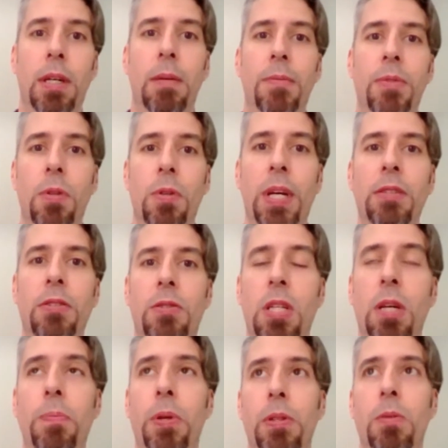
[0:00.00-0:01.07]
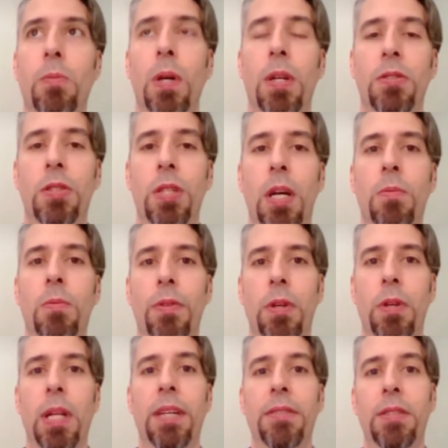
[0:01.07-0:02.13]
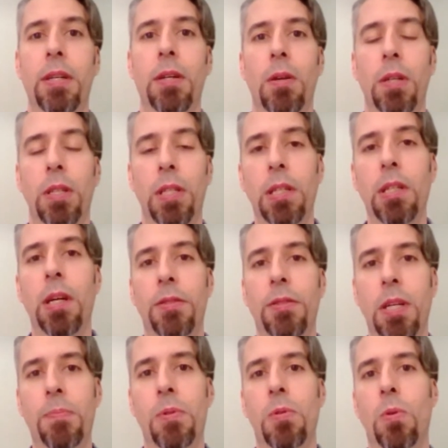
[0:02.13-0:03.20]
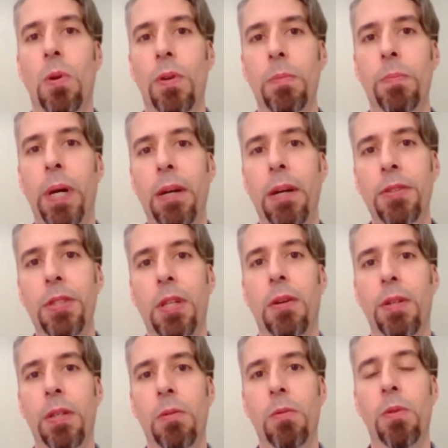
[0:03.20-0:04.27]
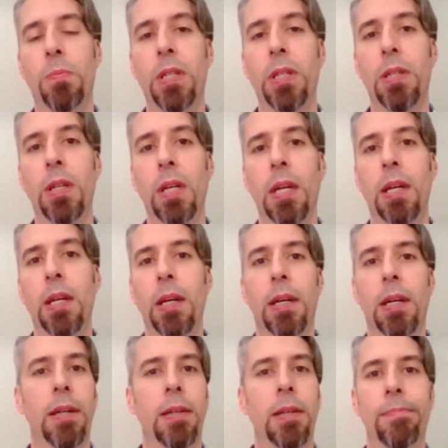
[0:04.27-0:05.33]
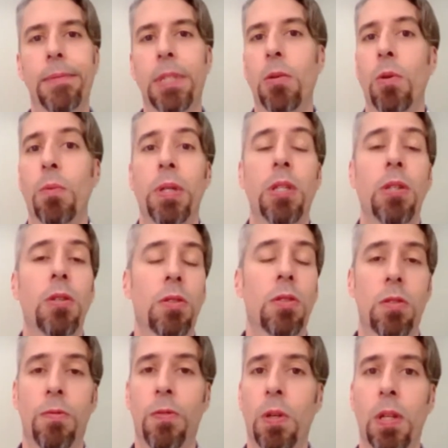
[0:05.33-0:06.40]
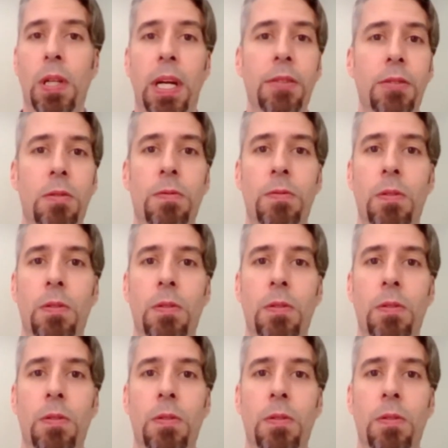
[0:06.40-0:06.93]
So that's typically what is done with a Class A or exceptional quality biosolid. It would be used as a fertilizer